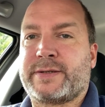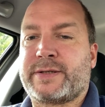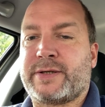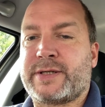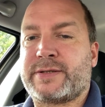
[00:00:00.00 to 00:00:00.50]

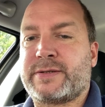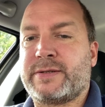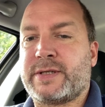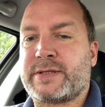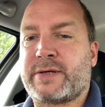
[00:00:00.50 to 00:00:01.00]
So
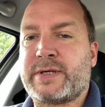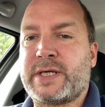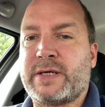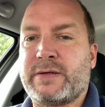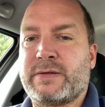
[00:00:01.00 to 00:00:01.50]
there's
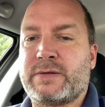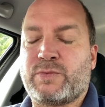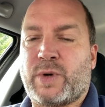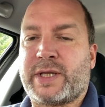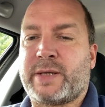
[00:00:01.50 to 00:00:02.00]
only
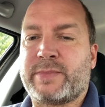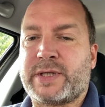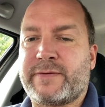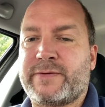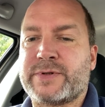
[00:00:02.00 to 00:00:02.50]
one number
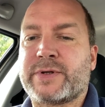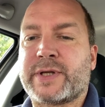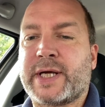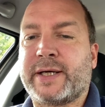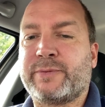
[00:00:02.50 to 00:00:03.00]
difference
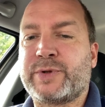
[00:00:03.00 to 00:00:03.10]
on that,